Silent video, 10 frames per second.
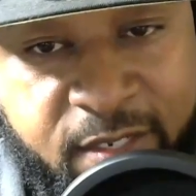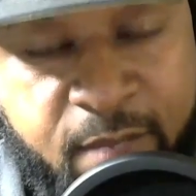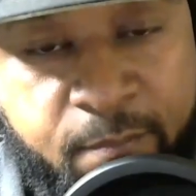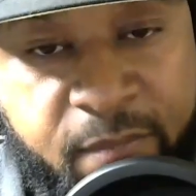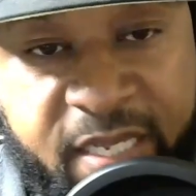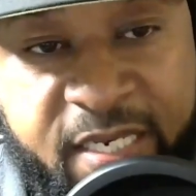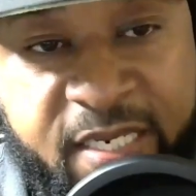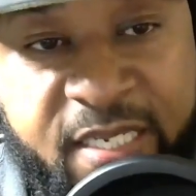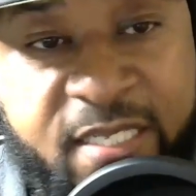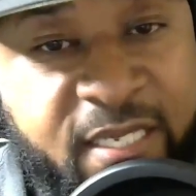but, and
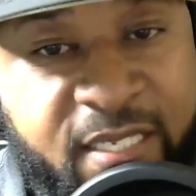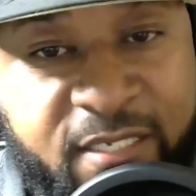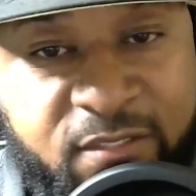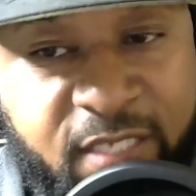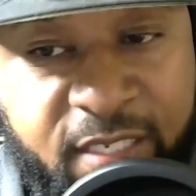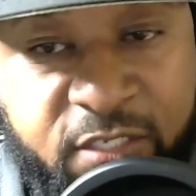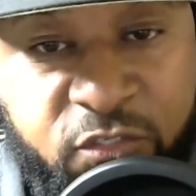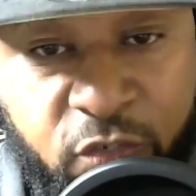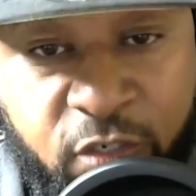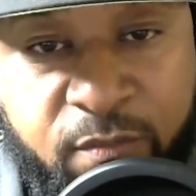he is, and he's
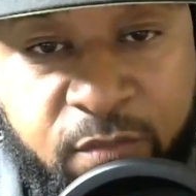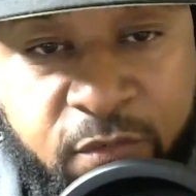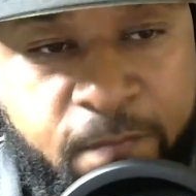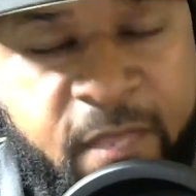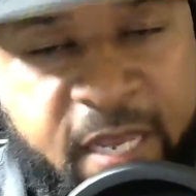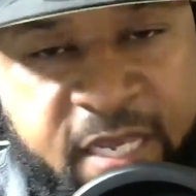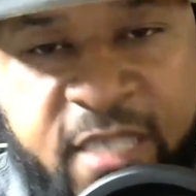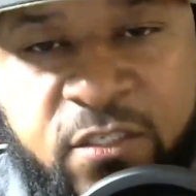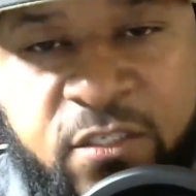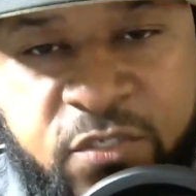durable. Now he
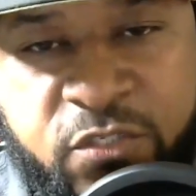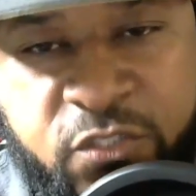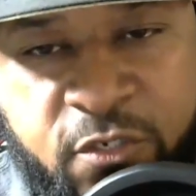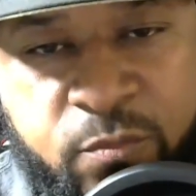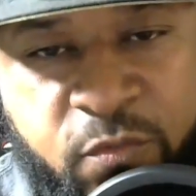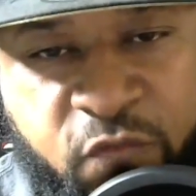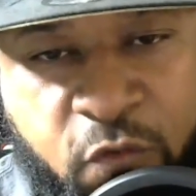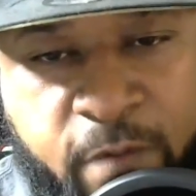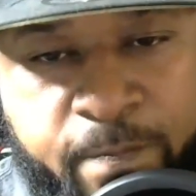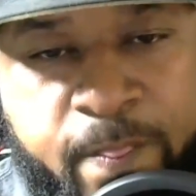has some concerns
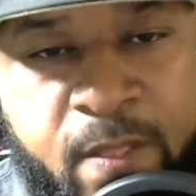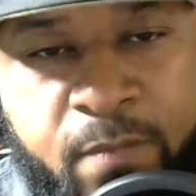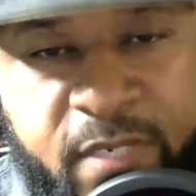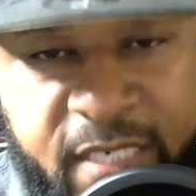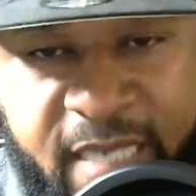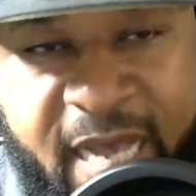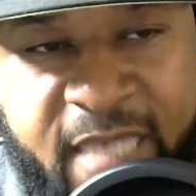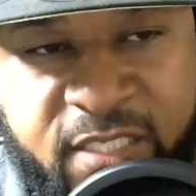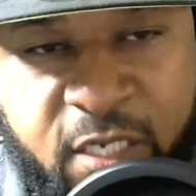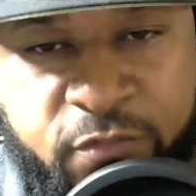before, but the guy
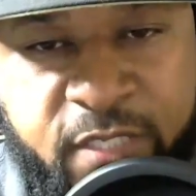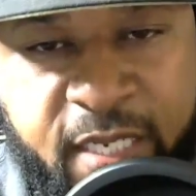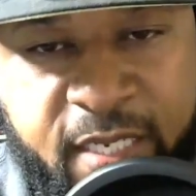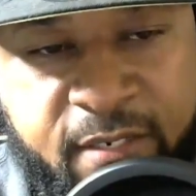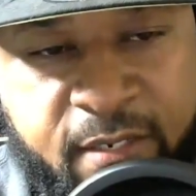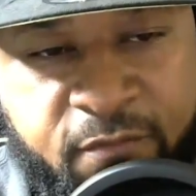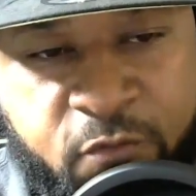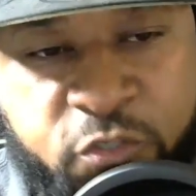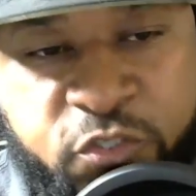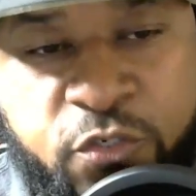is healthy. And of
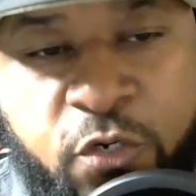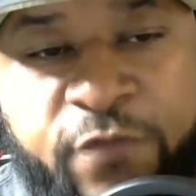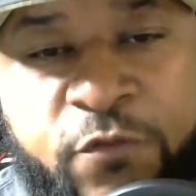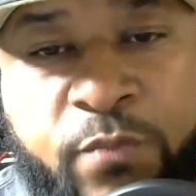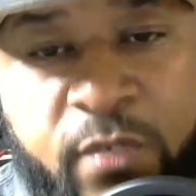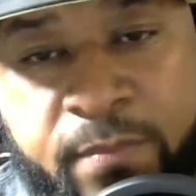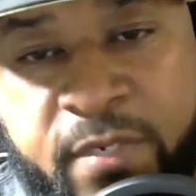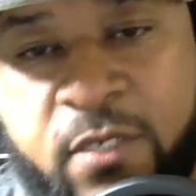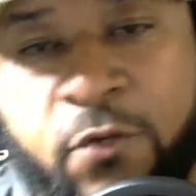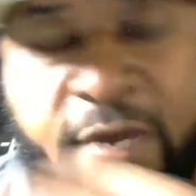course, you know, if you put him in
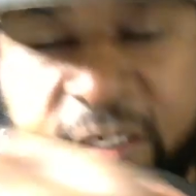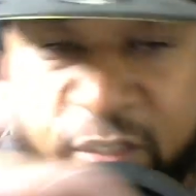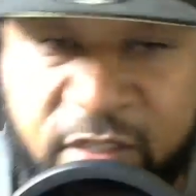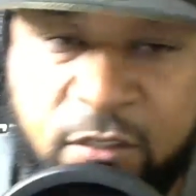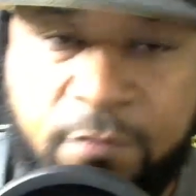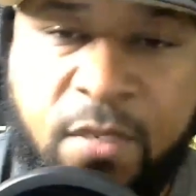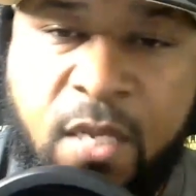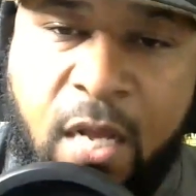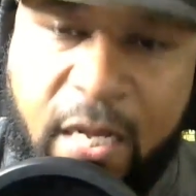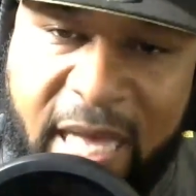the correct system,
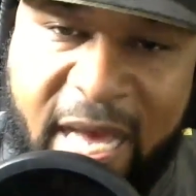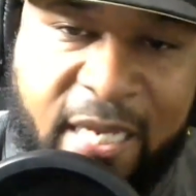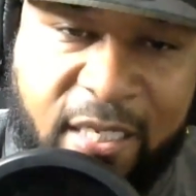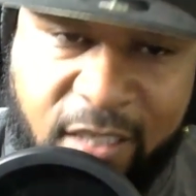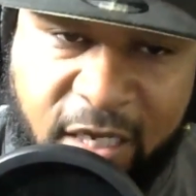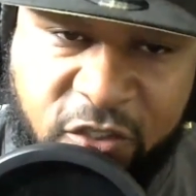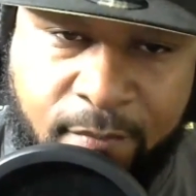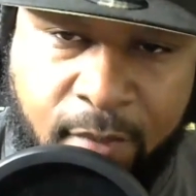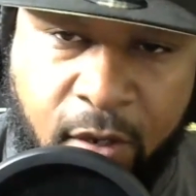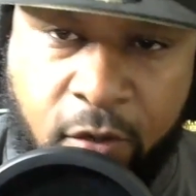a guy that can catch the
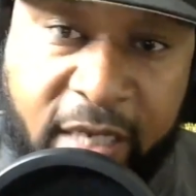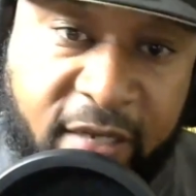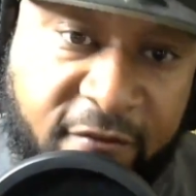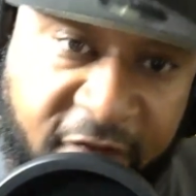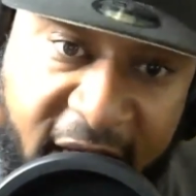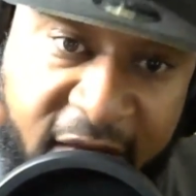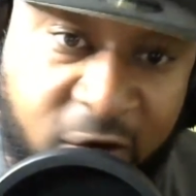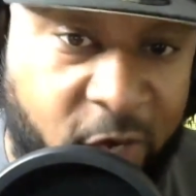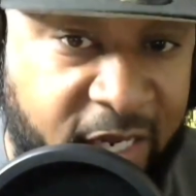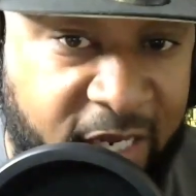ball, that can find a
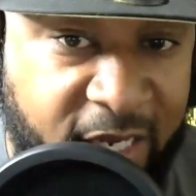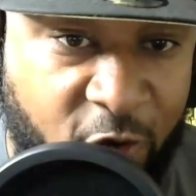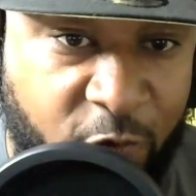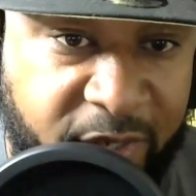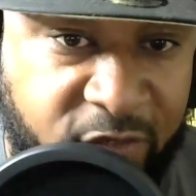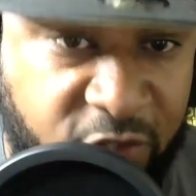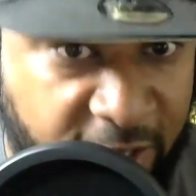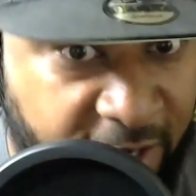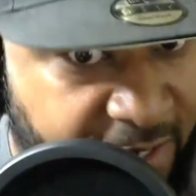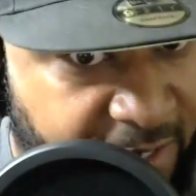way to get open,
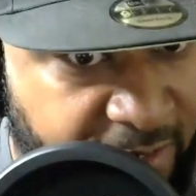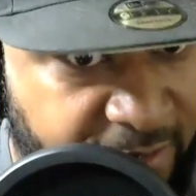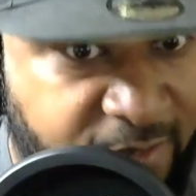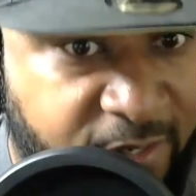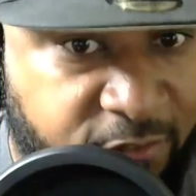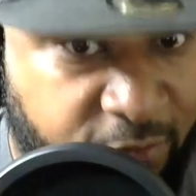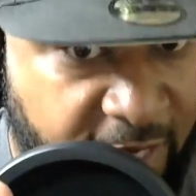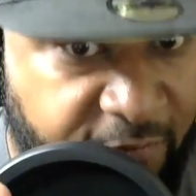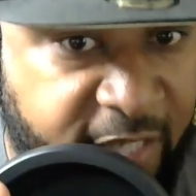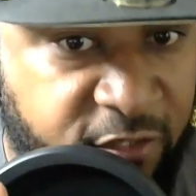Jared Cook, it's going to
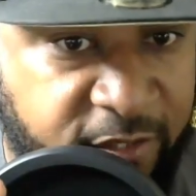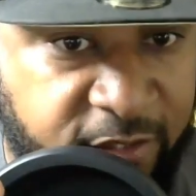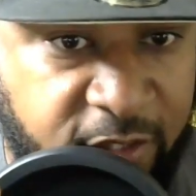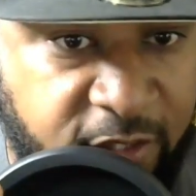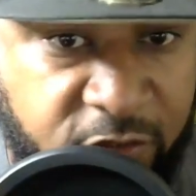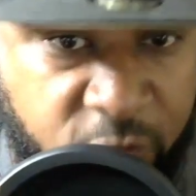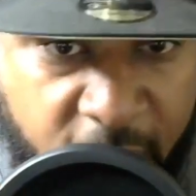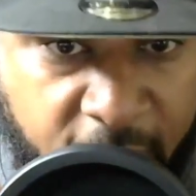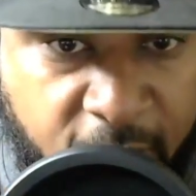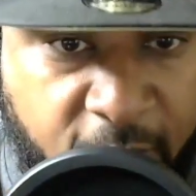have an excellent season as
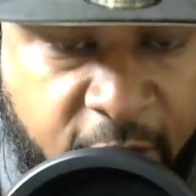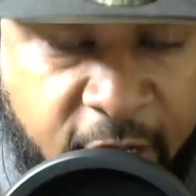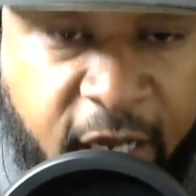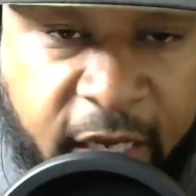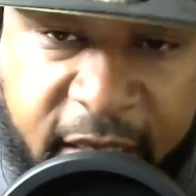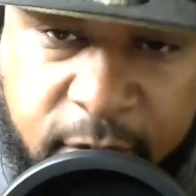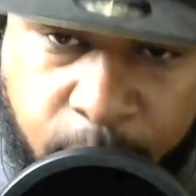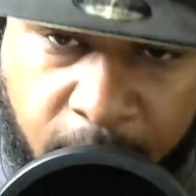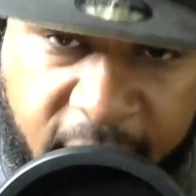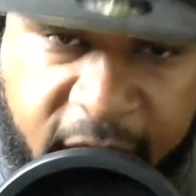well. And there's
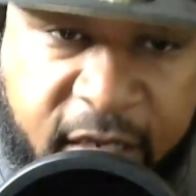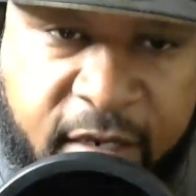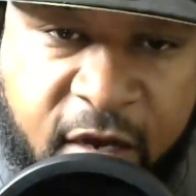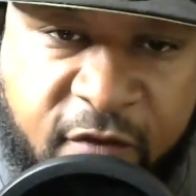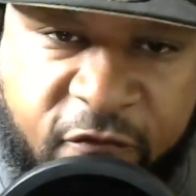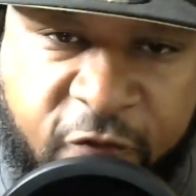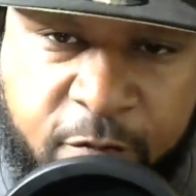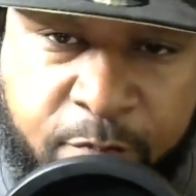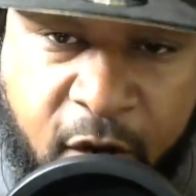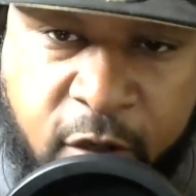plenty enough
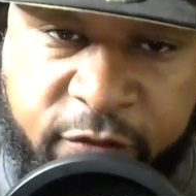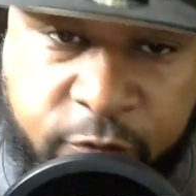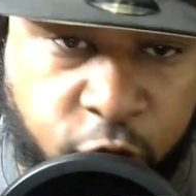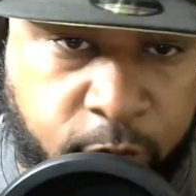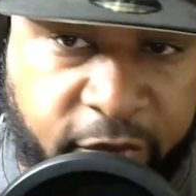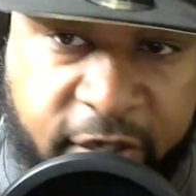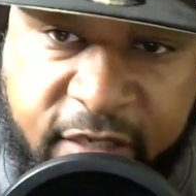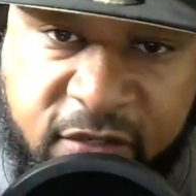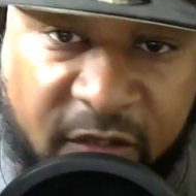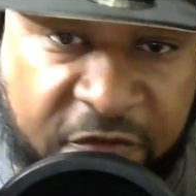footballs from Drew
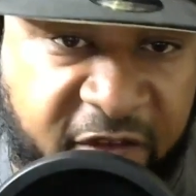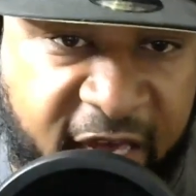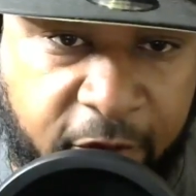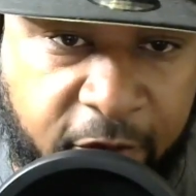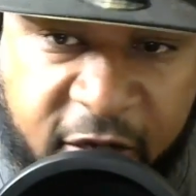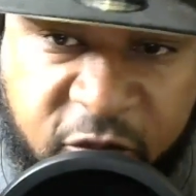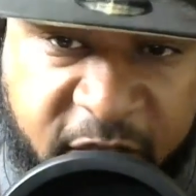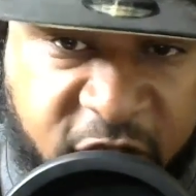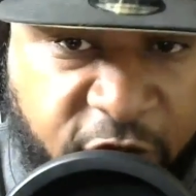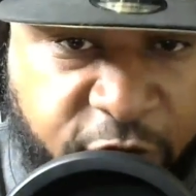Brees to find around,
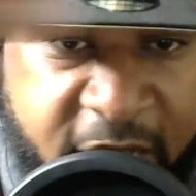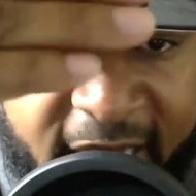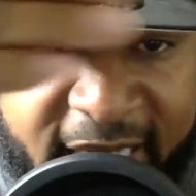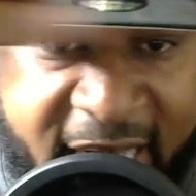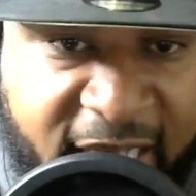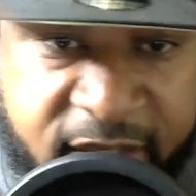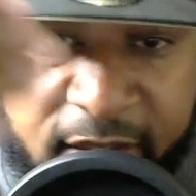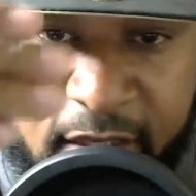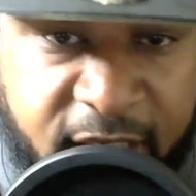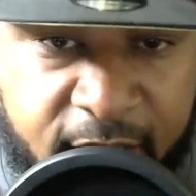especially if you got guys
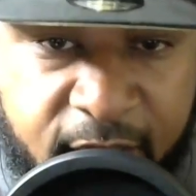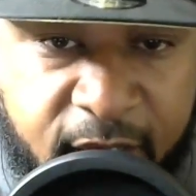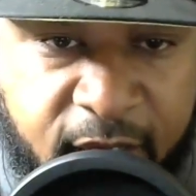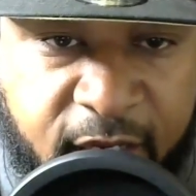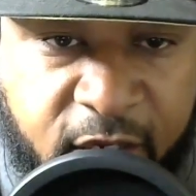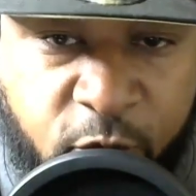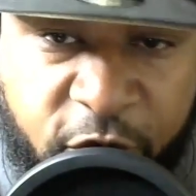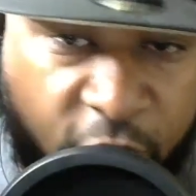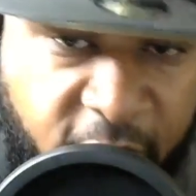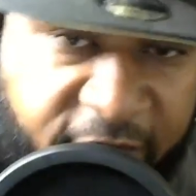underneath where
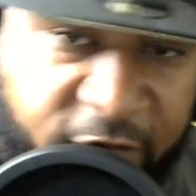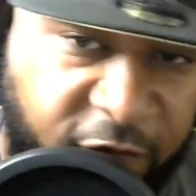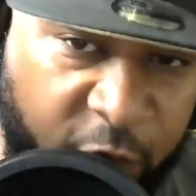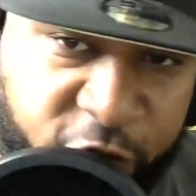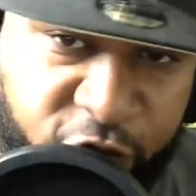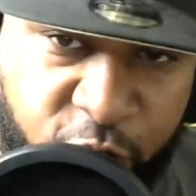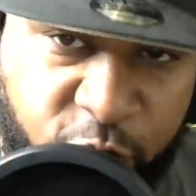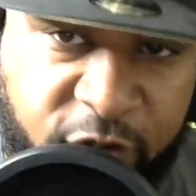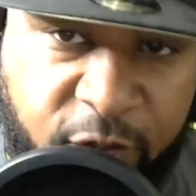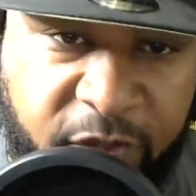you don't have to force
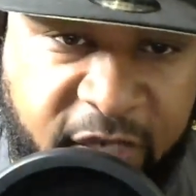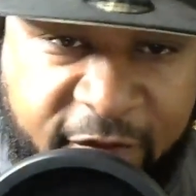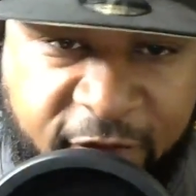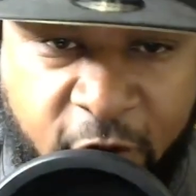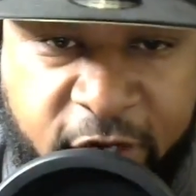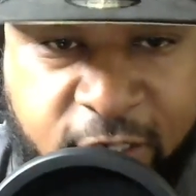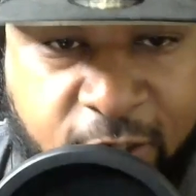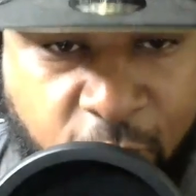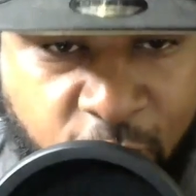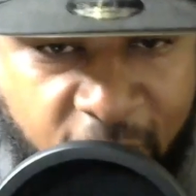Drew to put that
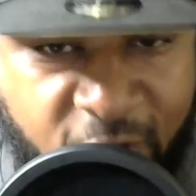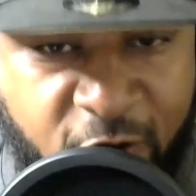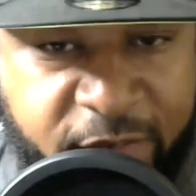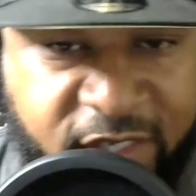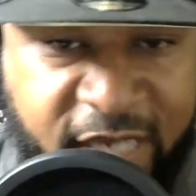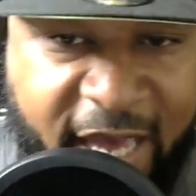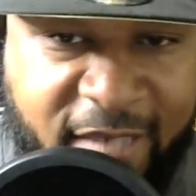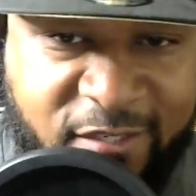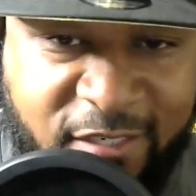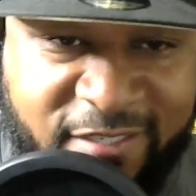40-year-old arm into
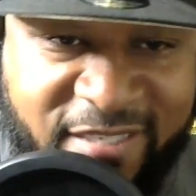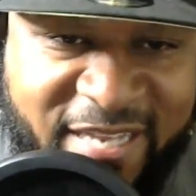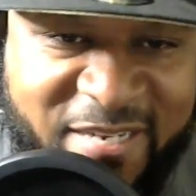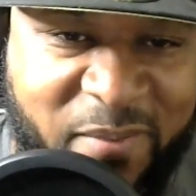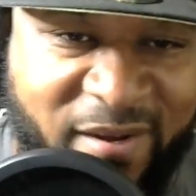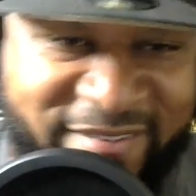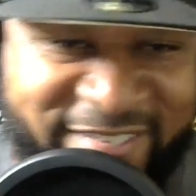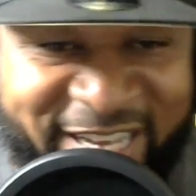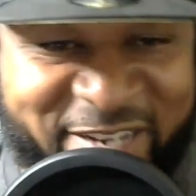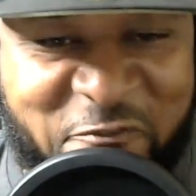action to sling the ball
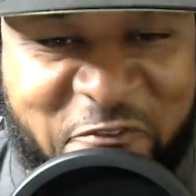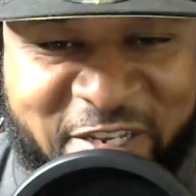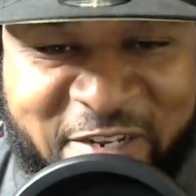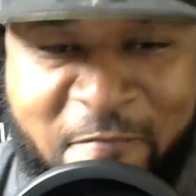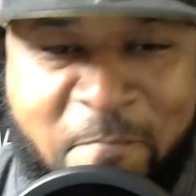down the field.